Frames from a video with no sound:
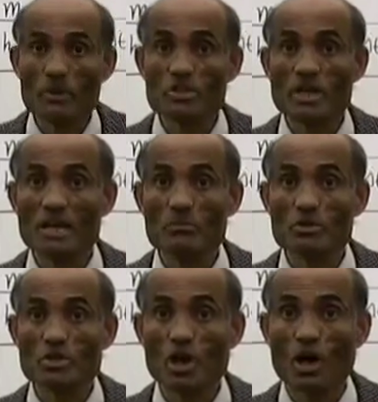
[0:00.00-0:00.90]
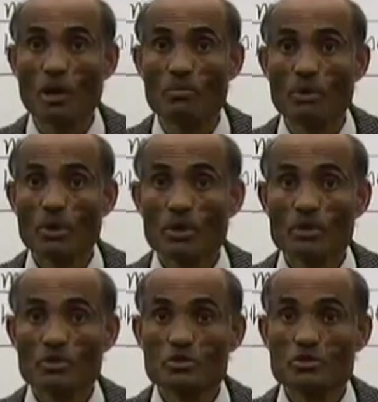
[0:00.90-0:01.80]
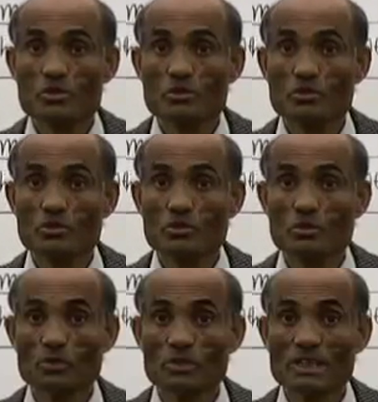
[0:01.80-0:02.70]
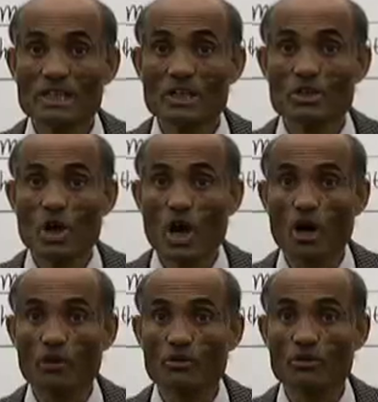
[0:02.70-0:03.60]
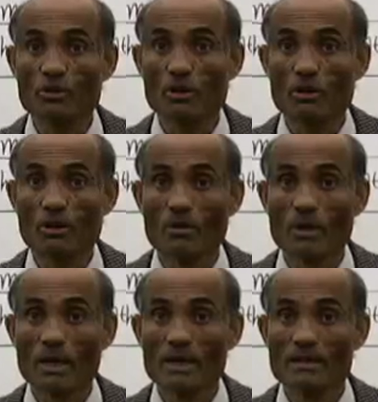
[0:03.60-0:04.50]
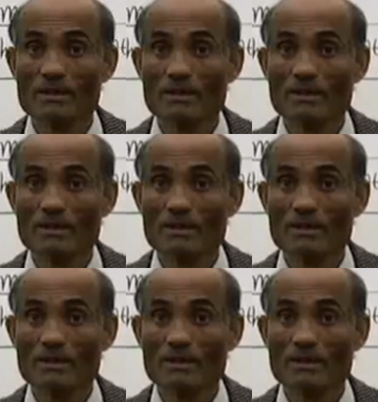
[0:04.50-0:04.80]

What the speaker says: the tabletop to the dot. Alright?